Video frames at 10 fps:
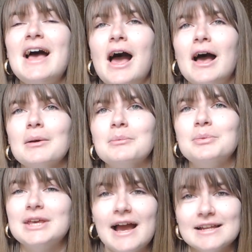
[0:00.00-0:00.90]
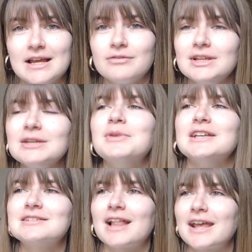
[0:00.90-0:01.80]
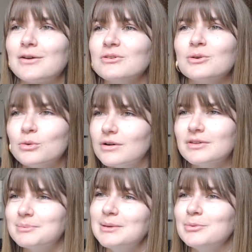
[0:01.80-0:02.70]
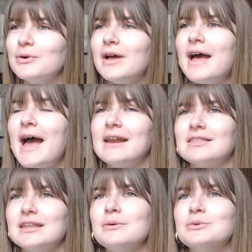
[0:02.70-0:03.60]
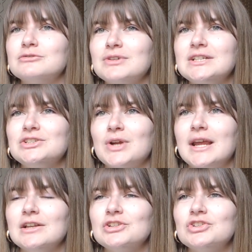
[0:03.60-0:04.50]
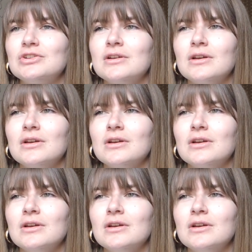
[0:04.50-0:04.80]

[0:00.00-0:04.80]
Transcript: But yeah, I definitely miss like all of the people, and I think it was really strange